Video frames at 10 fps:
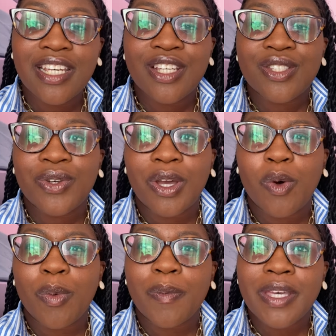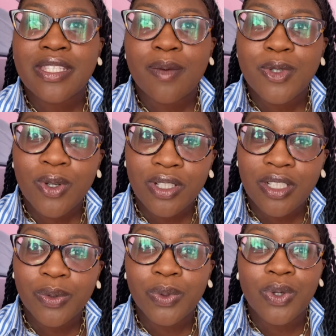So yeah, we'll be picked up
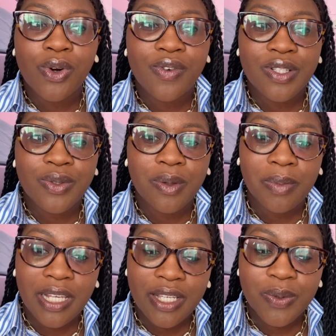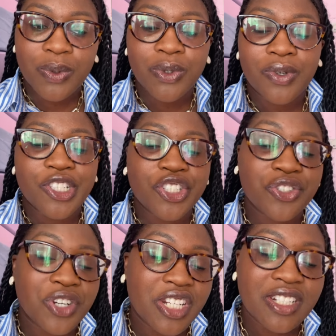shortly. We'll go over to the place, we'll do
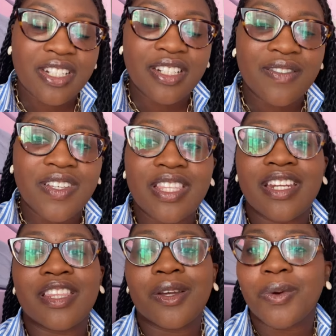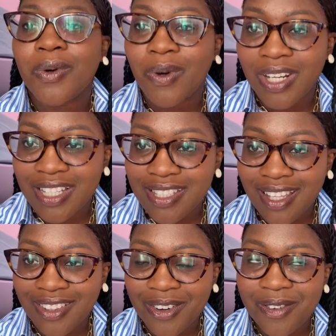registration and everything, and then we'll go in and
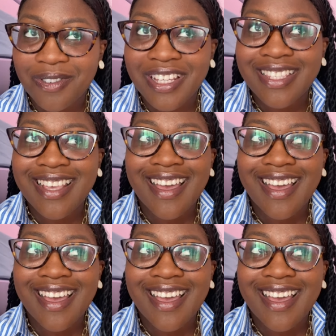start the conference.